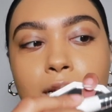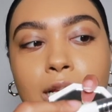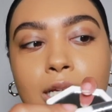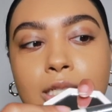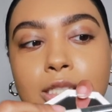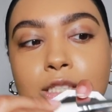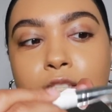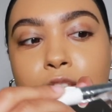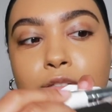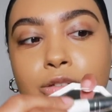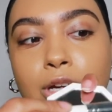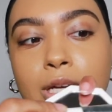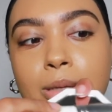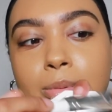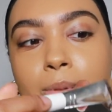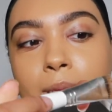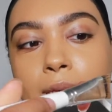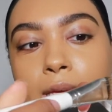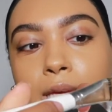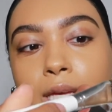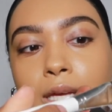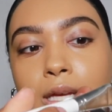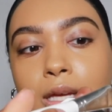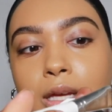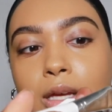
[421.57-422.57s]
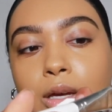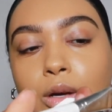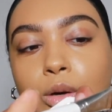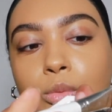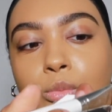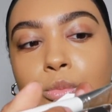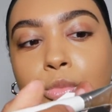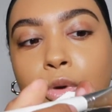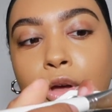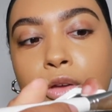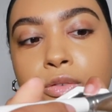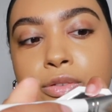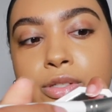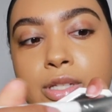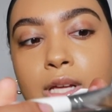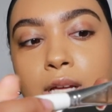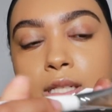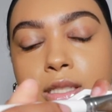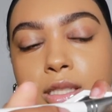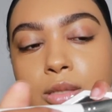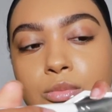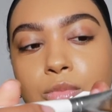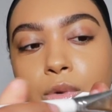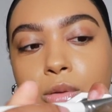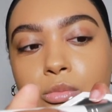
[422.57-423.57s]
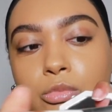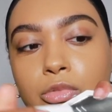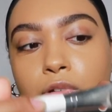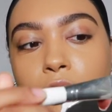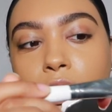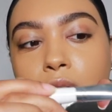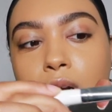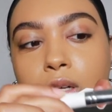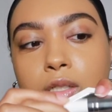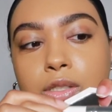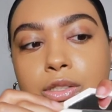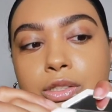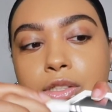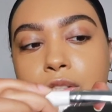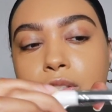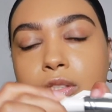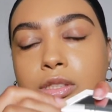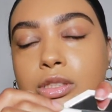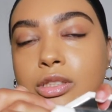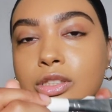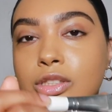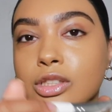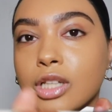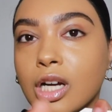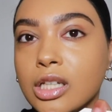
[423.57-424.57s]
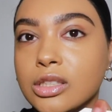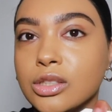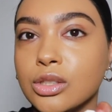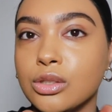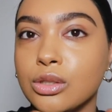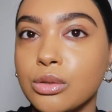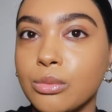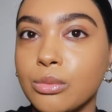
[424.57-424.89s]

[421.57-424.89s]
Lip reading: like scraping it on both sides of my brush. I don't